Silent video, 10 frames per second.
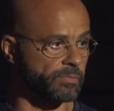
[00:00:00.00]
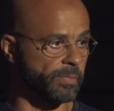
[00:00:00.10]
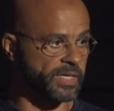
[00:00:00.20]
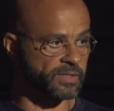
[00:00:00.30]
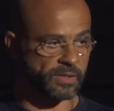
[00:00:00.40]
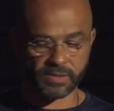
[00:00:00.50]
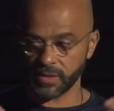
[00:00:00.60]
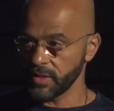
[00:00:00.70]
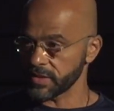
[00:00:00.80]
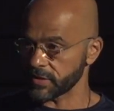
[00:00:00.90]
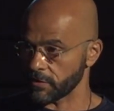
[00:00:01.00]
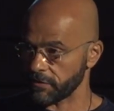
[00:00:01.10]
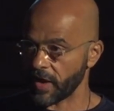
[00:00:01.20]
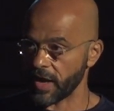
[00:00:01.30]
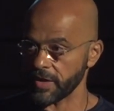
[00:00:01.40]
makes us
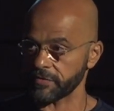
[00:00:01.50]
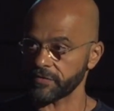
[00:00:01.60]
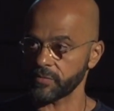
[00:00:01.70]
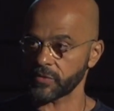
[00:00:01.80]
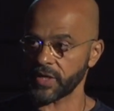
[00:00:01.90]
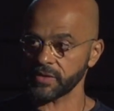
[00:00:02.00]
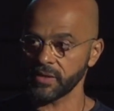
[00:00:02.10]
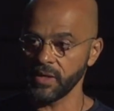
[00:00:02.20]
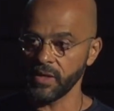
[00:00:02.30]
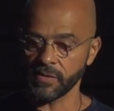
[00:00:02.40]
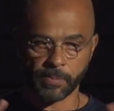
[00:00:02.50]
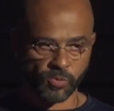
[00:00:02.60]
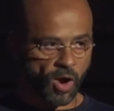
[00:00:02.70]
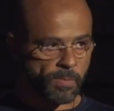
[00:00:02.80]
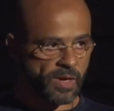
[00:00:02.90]
survive, right? The
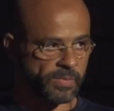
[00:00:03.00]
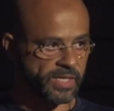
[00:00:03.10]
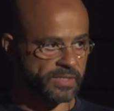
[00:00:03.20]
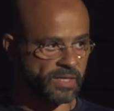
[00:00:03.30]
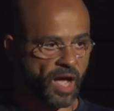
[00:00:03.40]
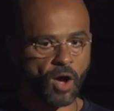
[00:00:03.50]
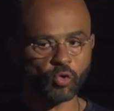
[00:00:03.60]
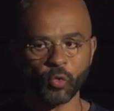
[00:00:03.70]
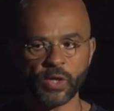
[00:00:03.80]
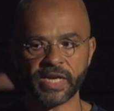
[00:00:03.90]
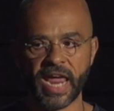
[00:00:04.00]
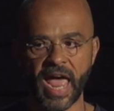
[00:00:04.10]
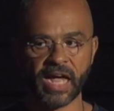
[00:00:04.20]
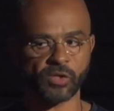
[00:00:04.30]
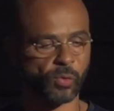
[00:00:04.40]
problem is, how do we
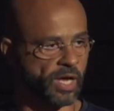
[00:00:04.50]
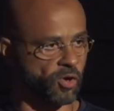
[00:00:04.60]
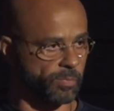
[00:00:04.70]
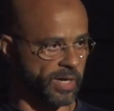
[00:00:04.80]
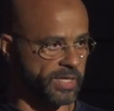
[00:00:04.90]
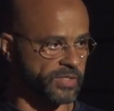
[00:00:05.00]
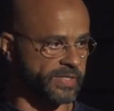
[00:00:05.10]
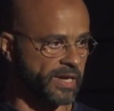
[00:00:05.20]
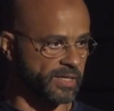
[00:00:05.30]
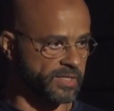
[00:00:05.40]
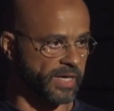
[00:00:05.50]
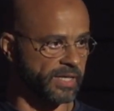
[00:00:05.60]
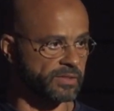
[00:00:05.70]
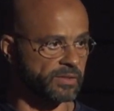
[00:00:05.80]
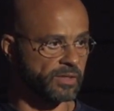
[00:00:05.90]
react when our brains tell us
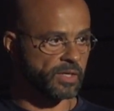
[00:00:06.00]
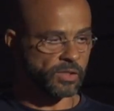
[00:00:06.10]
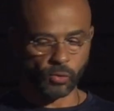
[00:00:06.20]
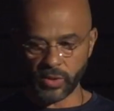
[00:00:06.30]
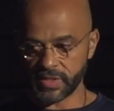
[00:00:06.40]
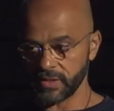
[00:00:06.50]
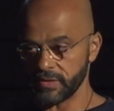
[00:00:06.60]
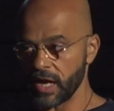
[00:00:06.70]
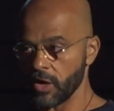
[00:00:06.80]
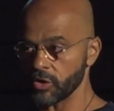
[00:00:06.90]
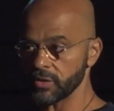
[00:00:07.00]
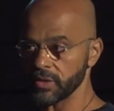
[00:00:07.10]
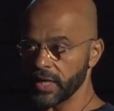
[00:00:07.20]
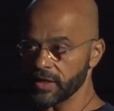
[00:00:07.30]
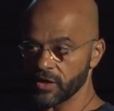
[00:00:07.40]
that? Do we sit down
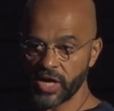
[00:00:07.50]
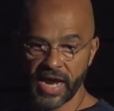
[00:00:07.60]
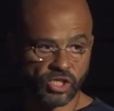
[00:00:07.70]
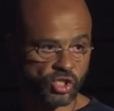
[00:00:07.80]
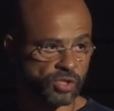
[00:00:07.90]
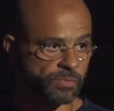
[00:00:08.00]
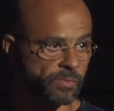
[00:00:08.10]
and crash,